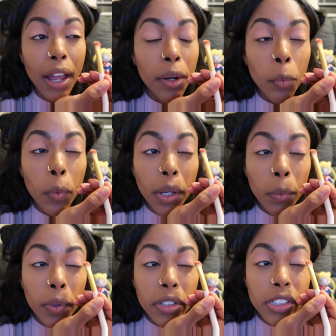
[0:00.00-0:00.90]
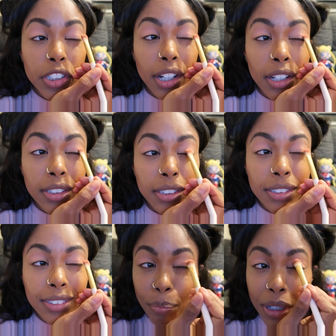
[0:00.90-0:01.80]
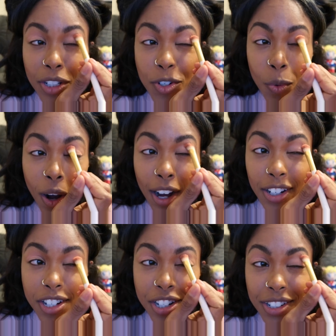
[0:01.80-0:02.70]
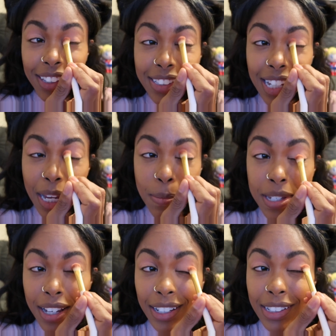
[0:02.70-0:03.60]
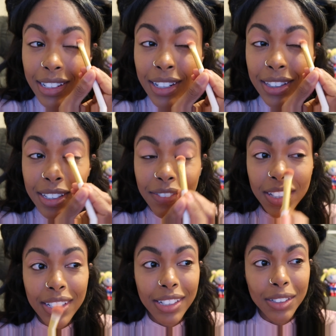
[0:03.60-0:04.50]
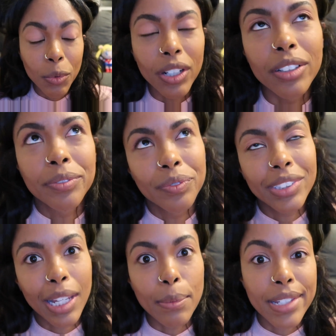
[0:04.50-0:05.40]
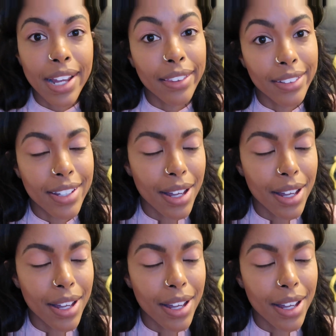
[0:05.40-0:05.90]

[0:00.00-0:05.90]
and we would just binge watch the tapes and DVD, well, tapes at the